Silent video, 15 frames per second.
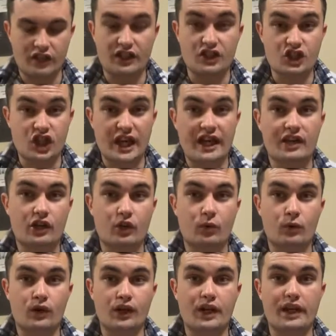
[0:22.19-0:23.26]
each
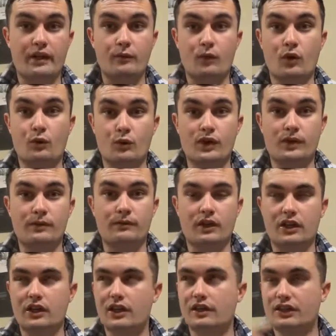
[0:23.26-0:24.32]
category and what we
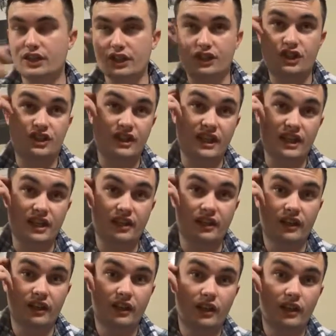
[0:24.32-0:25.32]
each think